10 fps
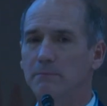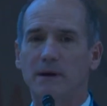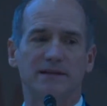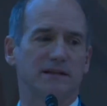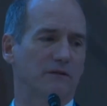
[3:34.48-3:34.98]

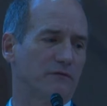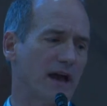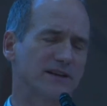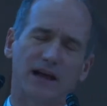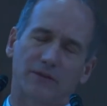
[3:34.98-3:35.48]
basic
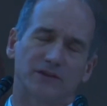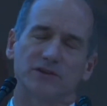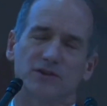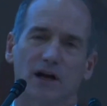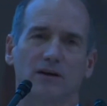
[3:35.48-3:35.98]
effects. Now, this
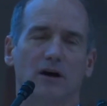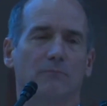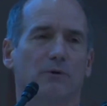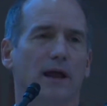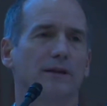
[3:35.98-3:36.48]
is not
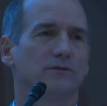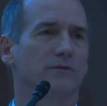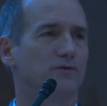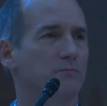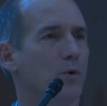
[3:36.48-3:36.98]
comprehensive.
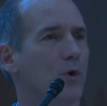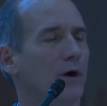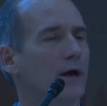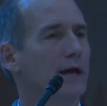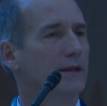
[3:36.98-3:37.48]
There's
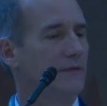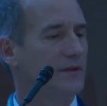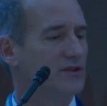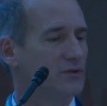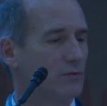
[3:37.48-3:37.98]
more than
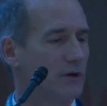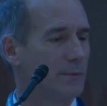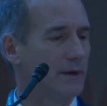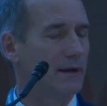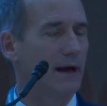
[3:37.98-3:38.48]
these three,
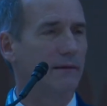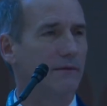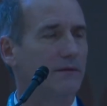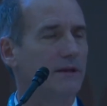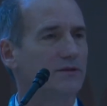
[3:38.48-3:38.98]
but
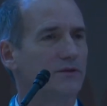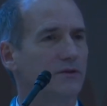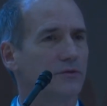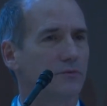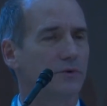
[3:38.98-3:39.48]
these are the
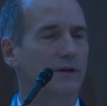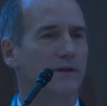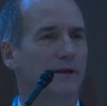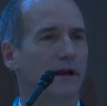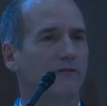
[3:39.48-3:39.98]
three
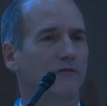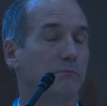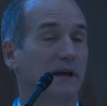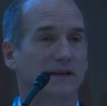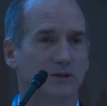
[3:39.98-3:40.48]
that I've
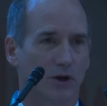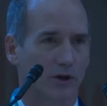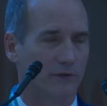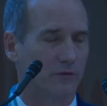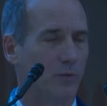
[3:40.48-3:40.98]
picked
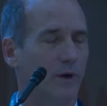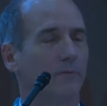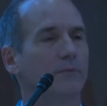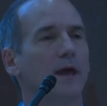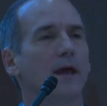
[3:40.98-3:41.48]
on, if you
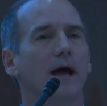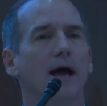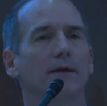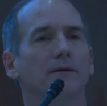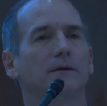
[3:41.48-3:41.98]
will.
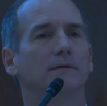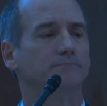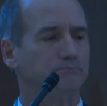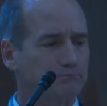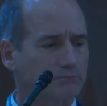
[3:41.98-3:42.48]
And
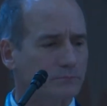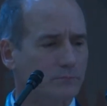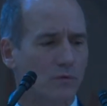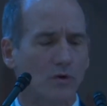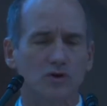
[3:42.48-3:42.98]

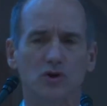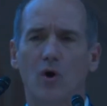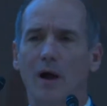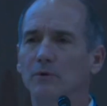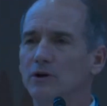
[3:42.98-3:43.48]
so
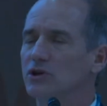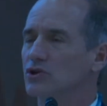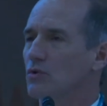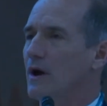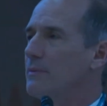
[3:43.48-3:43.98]
I'm going to
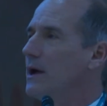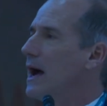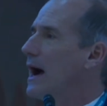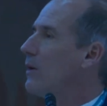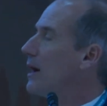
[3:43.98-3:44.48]
describe
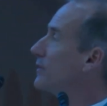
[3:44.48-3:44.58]
how I